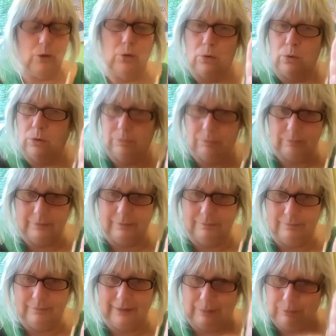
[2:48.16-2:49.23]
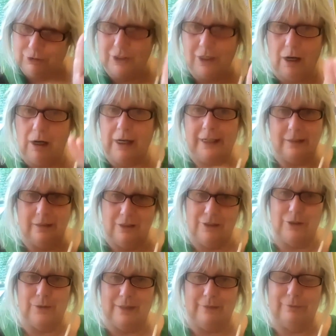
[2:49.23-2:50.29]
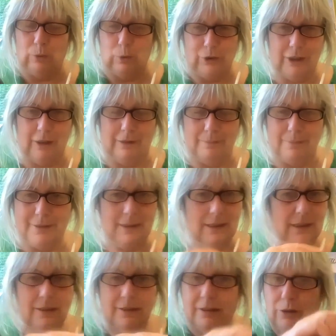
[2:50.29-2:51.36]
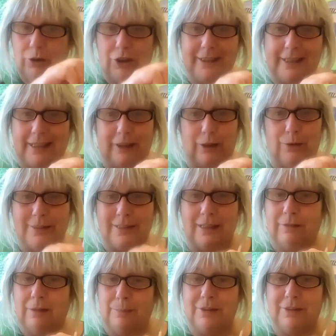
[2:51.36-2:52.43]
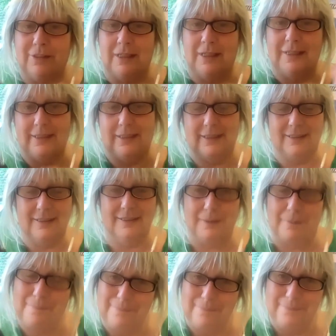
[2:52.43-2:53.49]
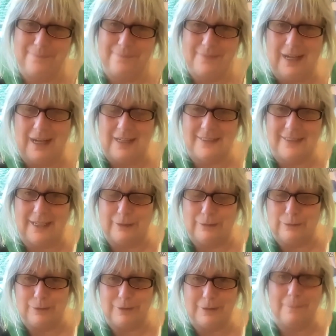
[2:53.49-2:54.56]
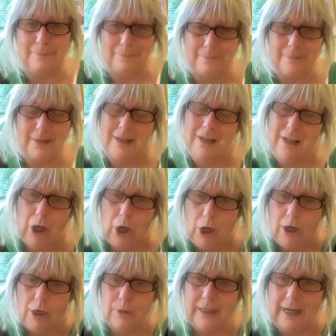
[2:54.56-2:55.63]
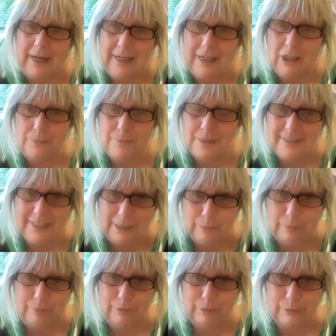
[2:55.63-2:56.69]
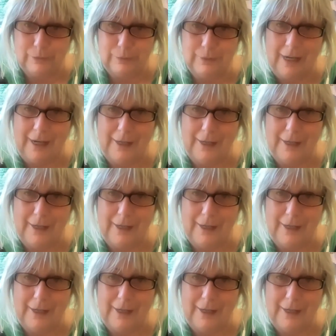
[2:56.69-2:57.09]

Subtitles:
or count to 9 and do that 4 times. But you're just getting yourself up to 36 exhales. Okay, hope that's helpful.